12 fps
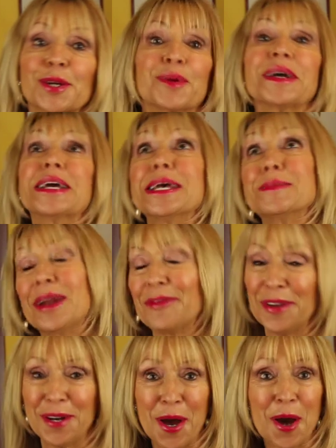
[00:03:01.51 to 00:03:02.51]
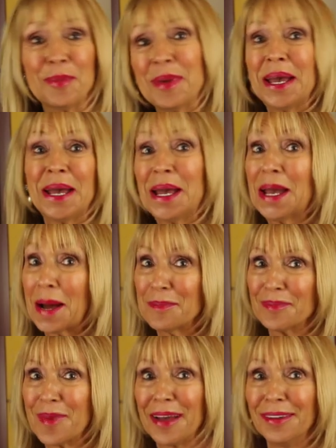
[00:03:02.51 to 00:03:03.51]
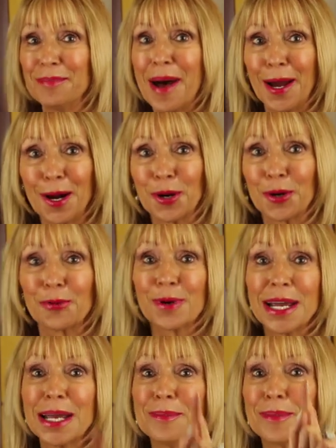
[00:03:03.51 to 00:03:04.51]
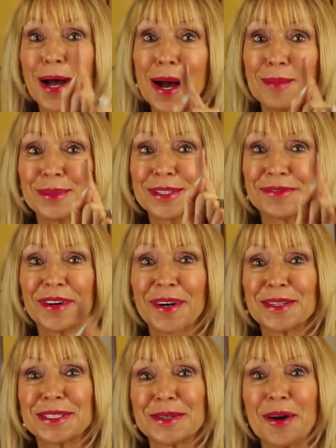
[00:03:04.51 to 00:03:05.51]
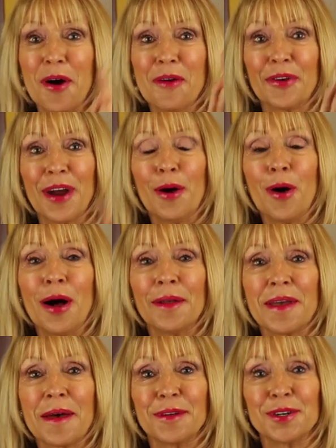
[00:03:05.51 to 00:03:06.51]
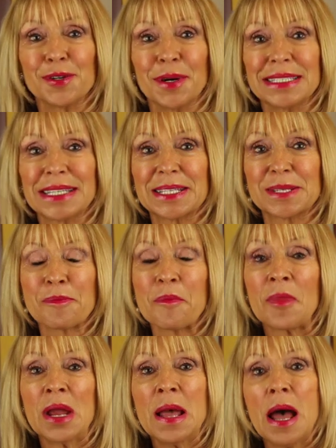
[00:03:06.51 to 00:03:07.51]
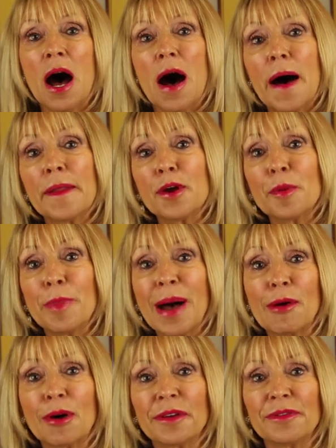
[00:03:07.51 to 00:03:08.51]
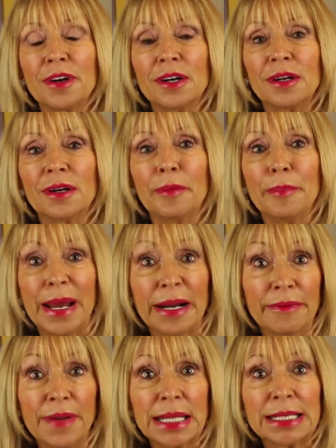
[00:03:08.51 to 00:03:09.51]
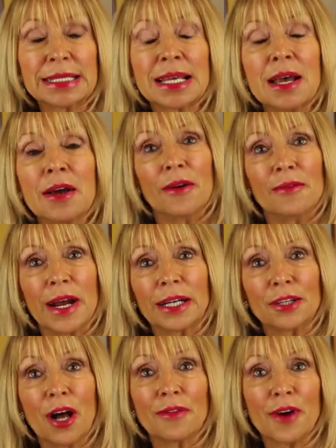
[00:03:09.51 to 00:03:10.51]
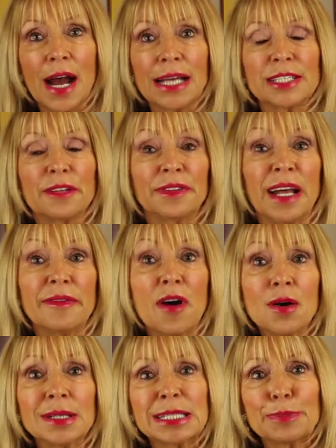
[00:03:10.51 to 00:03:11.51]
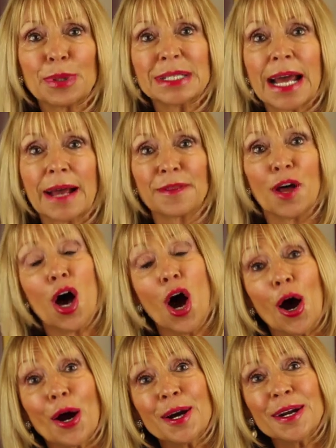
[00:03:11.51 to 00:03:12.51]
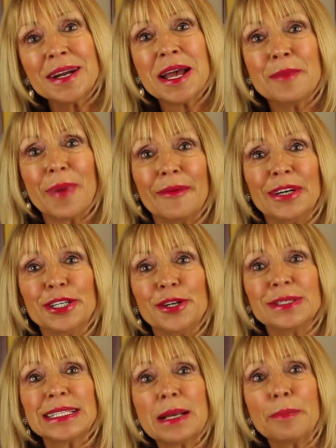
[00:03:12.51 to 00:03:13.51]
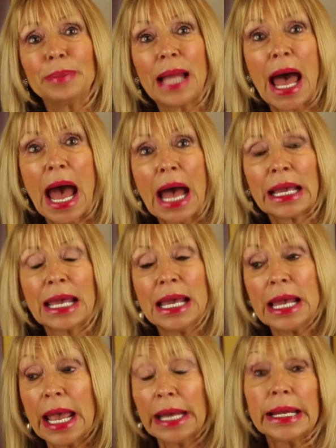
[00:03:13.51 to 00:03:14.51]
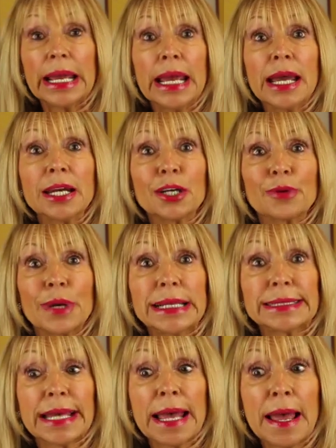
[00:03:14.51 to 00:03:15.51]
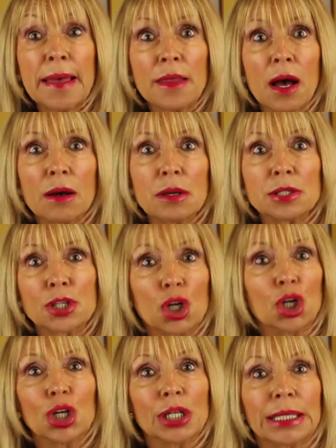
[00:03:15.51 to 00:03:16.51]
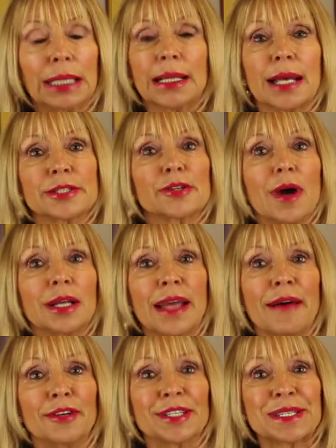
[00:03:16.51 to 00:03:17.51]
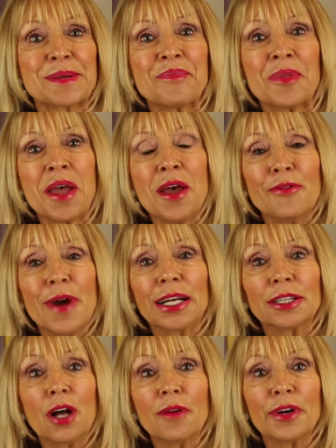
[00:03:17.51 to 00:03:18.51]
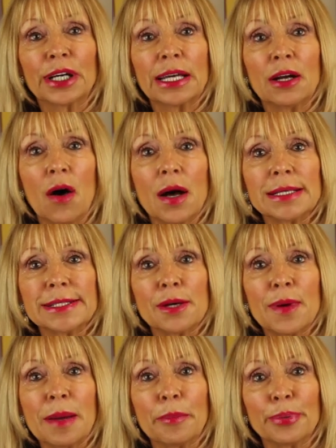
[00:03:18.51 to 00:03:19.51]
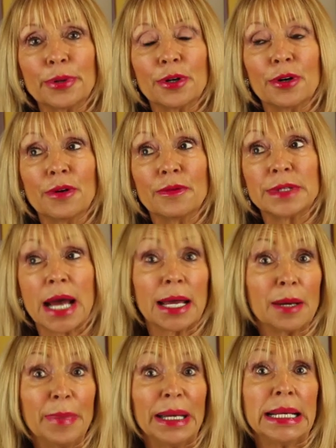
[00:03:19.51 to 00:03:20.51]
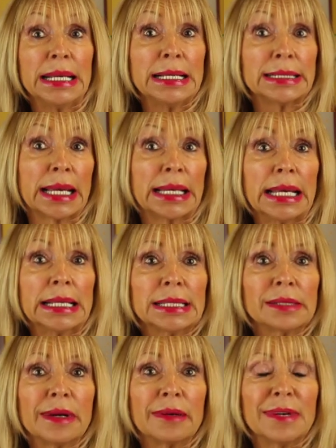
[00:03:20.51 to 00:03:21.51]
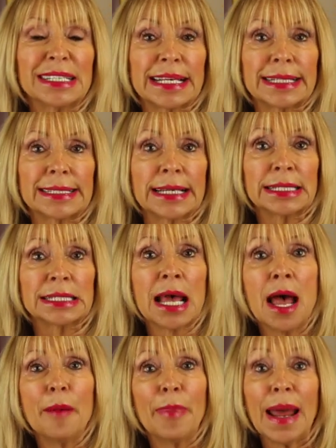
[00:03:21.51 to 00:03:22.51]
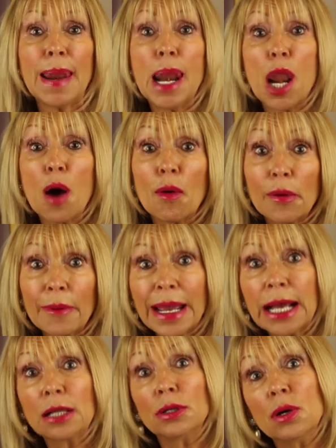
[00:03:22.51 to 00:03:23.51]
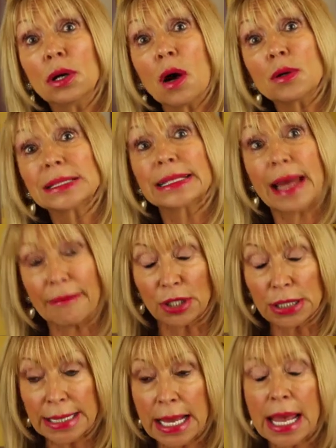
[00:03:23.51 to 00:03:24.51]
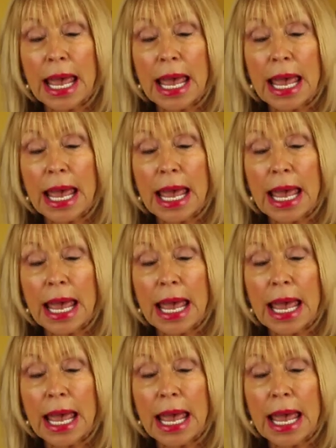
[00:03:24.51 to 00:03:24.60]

cream. And if you know me, my motto, cream comes first over all the other choices. Other powerful benefits, red clover isoflavones protect the heart by reducing plaque and increasing those good cholesterol levels. Red clover can also improve diabetes and insulin resistance by lowering glucose levels